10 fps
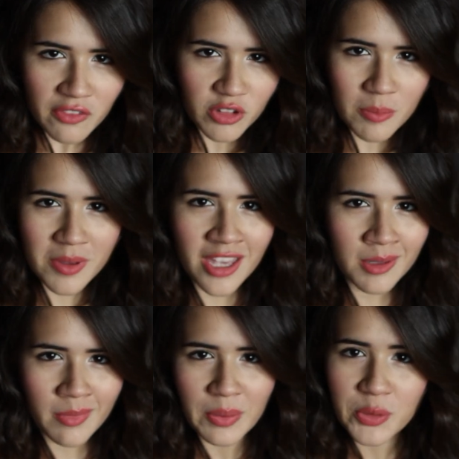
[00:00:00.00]
from being
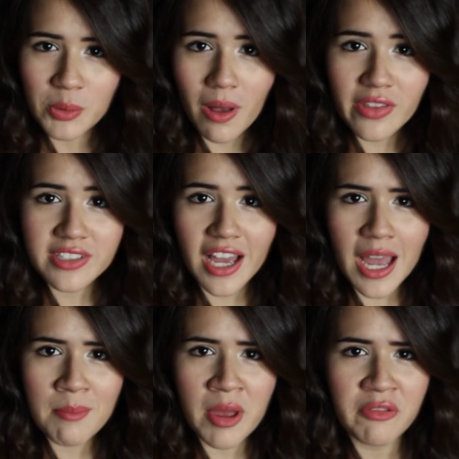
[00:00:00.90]
in my room all the
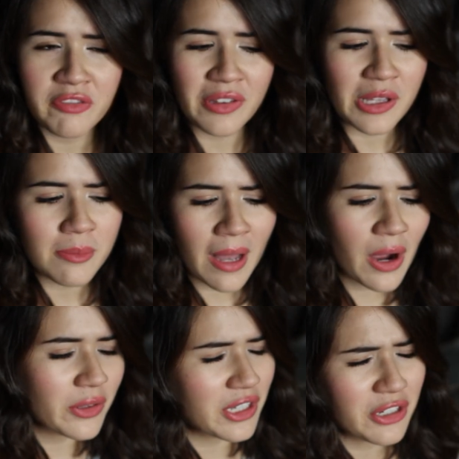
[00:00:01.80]
time and film
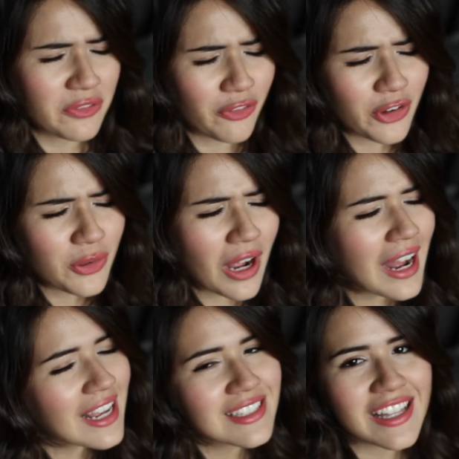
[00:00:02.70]
out here for you
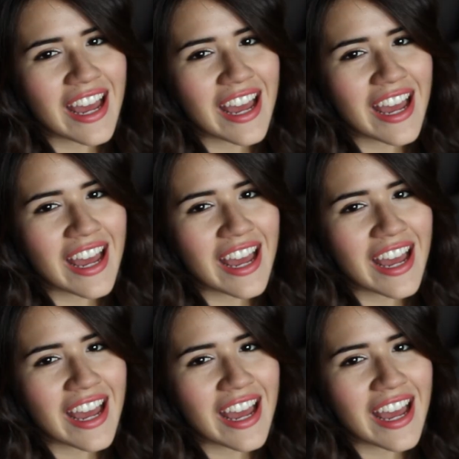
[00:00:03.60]
guys.